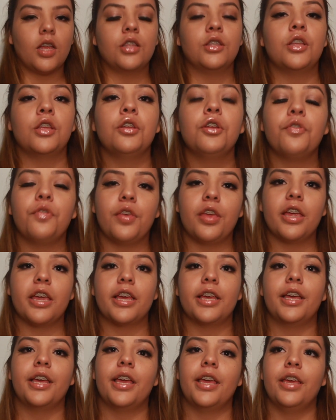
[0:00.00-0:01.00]
Another
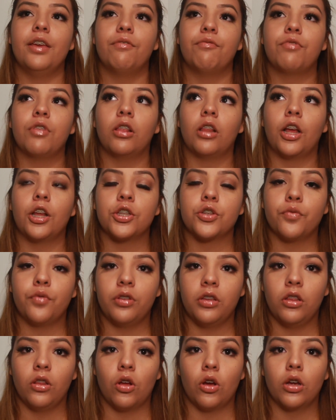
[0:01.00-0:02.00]
thing, if the lines are
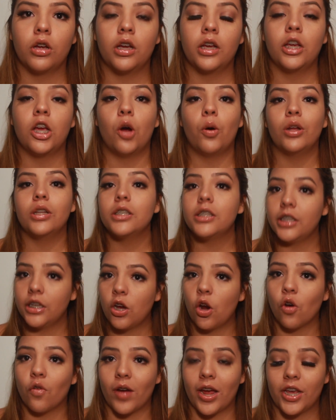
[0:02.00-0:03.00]
really long, go on
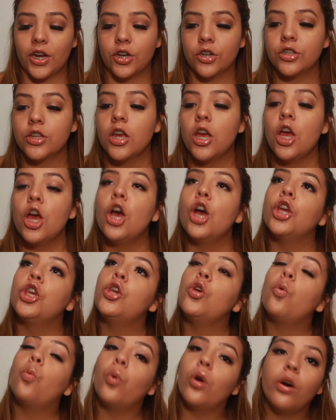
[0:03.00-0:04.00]
single riders.
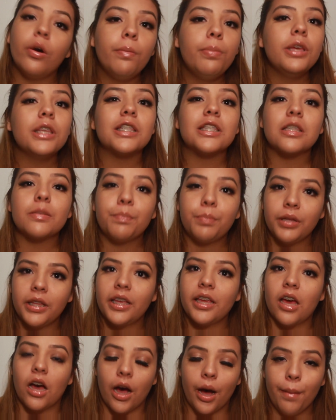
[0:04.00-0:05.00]
You will be
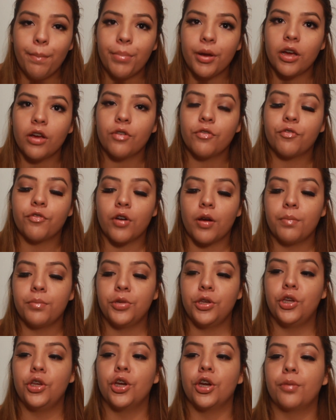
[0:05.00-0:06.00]
split up
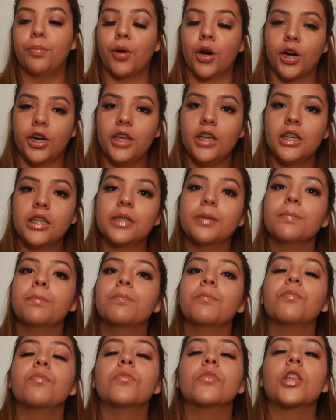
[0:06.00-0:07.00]
from your parties,
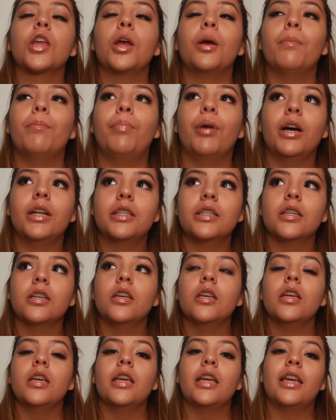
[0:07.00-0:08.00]
but
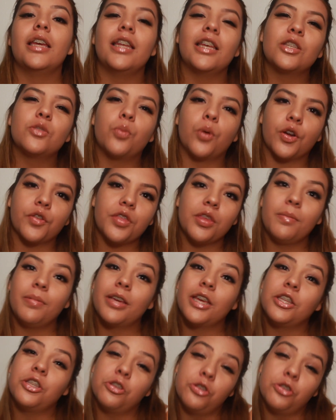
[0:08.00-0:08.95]
it is worth it because